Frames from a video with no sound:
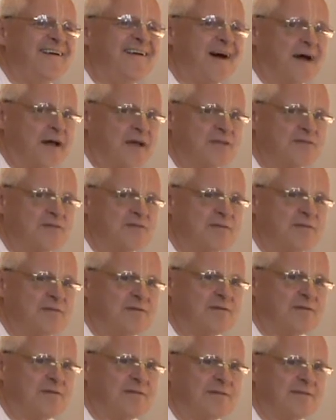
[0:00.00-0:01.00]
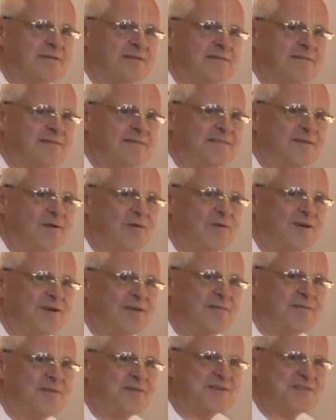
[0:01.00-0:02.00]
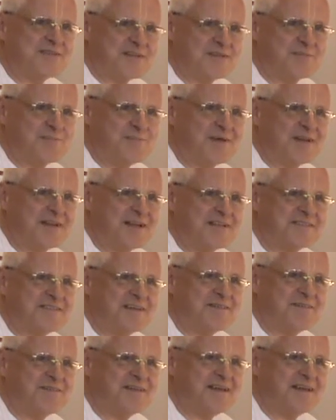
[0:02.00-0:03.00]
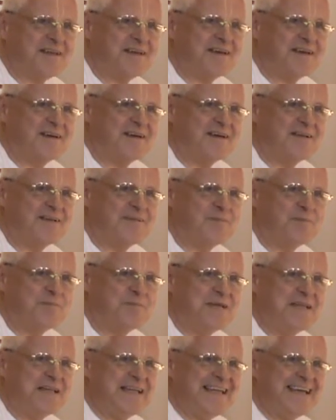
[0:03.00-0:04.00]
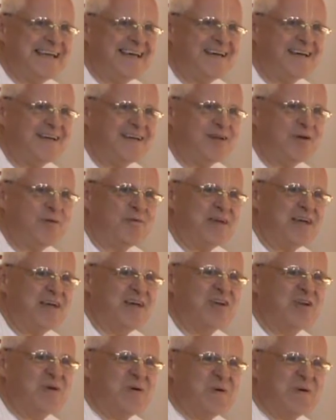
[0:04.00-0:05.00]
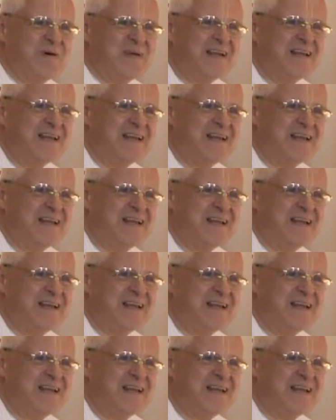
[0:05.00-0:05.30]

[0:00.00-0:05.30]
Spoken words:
I guess all the devotees experience that feeling, to be ignored.